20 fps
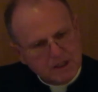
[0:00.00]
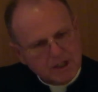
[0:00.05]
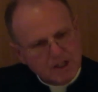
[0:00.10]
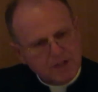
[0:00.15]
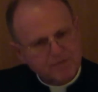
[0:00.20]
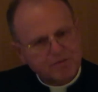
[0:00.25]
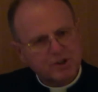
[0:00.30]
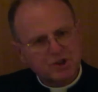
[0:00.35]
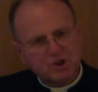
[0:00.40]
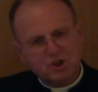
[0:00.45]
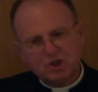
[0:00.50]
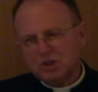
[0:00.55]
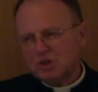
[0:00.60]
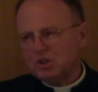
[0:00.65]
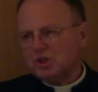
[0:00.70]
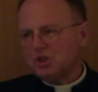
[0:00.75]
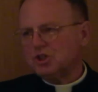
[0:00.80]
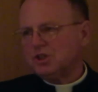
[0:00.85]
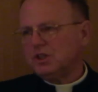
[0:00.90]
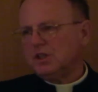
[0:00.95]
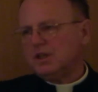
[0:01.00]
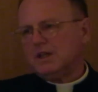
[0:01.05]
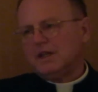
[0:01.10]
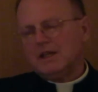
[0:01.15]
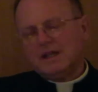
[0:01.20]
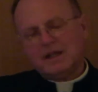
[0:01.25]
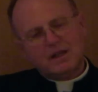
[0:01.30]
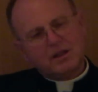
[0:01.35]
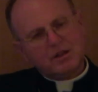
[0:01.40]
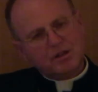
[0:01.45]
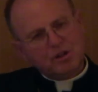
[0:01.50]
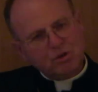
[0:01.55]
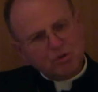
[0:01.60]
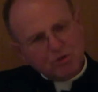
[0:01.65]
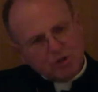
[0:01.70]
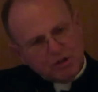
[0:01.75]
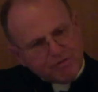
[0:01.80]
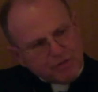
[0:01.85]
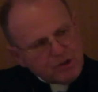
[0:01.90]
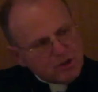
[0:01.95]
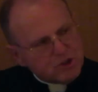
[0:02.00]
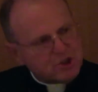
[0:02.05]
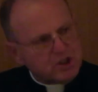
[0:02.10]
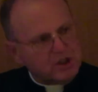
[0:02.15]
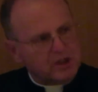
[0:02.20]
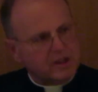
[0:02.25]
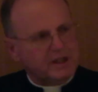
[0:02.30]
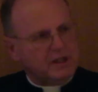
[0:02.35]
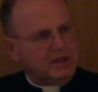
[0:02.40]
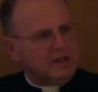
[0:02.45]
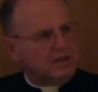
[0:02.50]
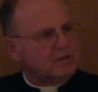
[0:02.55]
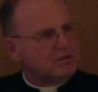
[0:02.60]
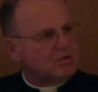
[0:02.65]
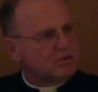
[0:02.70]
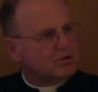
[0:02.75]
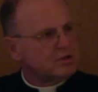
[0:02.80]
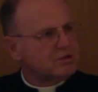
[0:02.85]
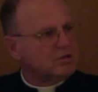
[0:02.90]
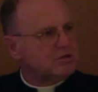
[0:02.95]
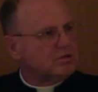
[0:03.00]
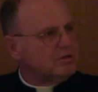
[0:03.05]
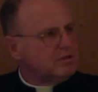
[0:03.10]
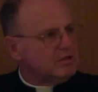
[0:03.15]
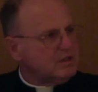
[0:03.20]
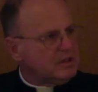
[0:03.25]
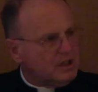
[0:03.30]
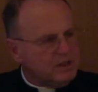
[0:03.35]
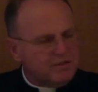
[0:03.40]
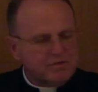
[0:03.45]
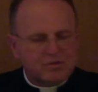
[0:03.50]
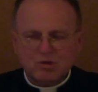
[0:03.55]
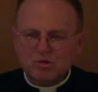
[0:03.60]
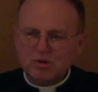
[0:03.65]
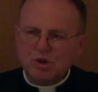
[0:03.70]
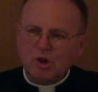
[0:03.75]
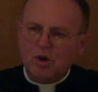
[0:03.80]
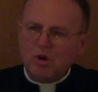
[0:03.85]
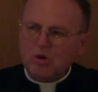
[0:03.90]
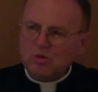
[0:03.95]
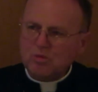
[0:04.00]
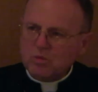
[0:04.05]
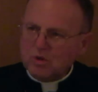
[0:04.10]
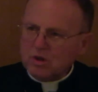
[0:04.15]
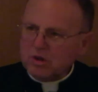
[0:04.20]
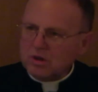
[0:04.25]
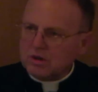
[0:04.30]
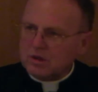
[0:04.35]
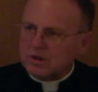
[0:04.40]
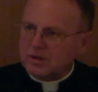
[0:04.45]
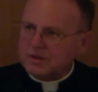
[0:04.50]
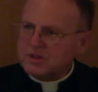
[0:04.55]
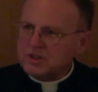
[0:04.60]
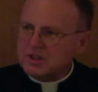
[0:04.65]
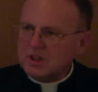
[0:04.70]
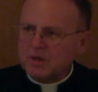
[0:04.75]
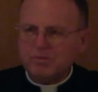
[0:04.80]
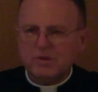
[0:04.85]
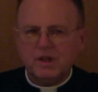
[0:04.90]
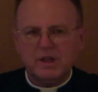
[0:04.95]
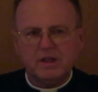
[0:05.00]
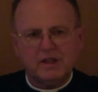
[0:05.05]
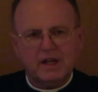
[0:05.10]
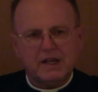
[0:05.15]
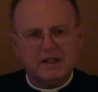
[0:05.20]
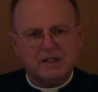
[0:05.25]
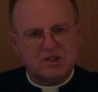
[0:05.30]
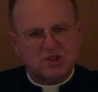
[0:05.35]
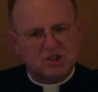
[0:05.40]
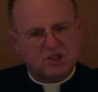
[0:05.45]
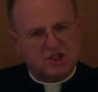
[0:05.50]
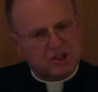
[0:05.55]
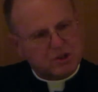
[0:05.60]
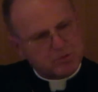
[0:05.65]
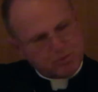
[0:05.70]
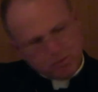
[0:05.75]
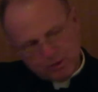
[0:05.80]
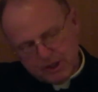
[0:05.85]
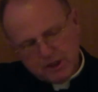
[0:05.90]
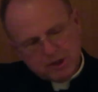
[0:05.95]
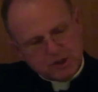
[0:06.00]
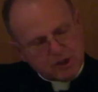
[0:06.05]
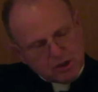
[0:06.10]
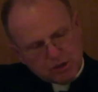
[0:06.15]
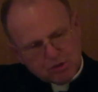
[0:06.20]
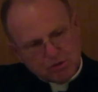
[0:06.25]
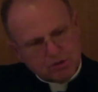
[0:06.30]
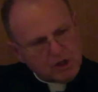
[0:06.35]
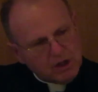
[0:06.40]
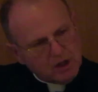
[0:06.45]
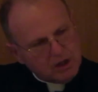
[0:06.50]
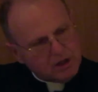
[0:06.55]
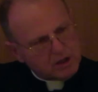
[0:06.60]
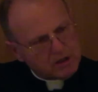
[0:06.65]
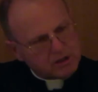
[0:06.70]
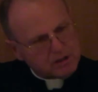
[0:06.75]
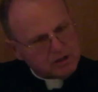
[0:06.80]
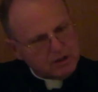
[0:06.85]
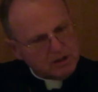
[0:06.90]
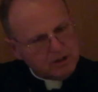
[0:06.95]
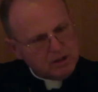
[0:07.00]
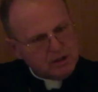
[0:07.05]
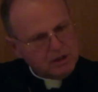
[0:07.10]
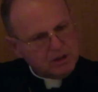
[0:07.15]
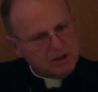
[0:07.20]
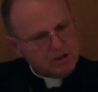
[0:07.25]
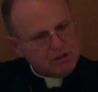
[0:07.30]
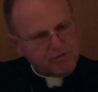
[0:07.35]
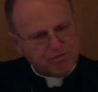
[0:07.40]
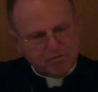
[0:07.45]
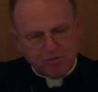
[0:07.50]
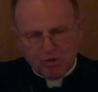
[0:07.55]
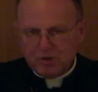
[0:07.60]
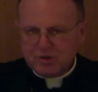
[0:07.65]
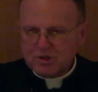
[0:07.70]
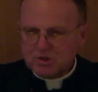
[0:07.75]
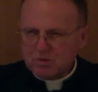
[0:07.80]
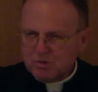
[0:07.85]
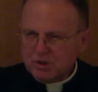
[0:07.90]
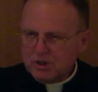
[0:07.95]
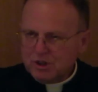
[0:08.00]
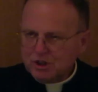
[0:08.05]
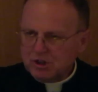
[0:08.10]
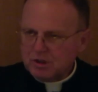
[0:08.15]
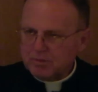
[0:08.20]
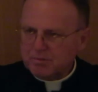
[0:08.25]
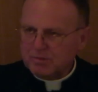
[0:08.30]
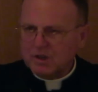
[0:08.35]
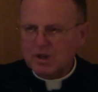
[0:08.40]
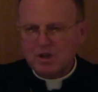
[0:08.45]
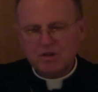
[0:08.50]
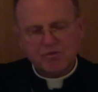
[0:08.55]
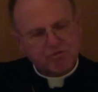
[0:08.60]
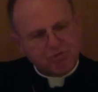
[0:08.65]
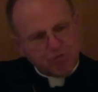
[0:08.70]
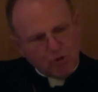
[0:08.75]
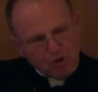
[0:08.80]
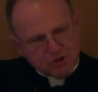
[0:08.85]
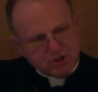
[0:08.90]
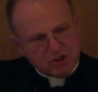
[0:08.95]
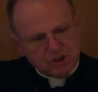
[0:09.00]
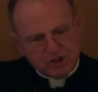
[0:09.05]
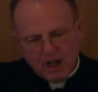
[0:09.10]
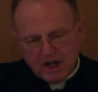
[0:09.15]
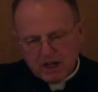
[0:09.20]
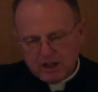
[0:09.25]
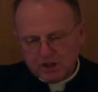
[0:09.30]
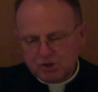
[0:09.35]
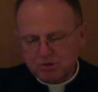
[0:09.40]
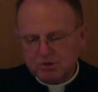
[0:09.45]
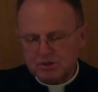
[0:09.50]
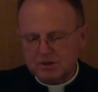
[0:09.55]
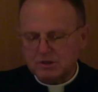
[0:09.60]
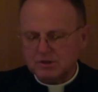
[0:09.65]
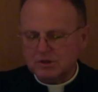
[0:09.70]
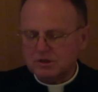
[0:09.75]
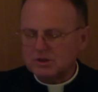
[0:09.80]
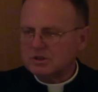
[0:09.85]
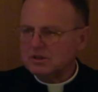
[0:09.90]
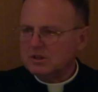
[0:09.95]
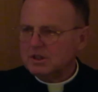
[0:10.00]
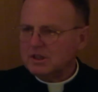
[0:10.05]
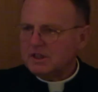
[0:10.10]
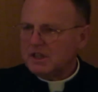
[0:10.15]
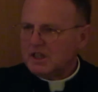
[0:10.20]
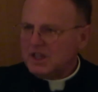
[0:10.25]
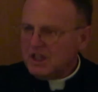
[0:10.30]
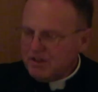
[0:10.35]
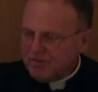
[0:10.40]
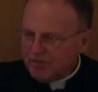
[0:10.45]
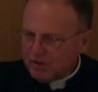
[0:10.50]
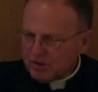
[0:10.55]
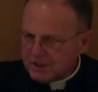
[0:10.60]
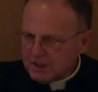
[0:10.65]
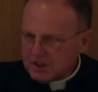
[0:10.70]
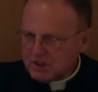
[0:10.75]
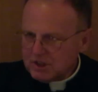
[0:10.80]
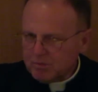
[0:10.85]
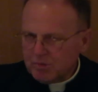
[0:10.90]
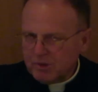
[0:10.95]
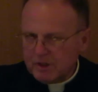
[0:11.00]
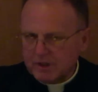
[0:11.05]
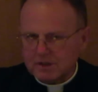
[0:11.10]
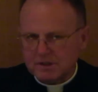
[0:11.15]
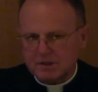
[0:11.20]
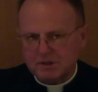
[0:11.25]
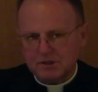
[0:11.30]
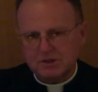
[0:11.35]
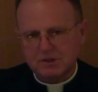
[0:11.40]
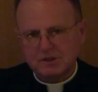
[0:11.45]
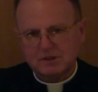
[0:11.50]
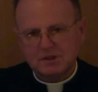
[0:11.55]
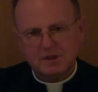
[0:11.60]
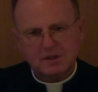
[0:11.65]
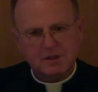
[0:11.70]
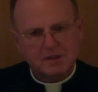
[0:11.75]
If the Church universally could give to the whole world something that is displeasing to God, false worship, false doctrines, evil disciplines,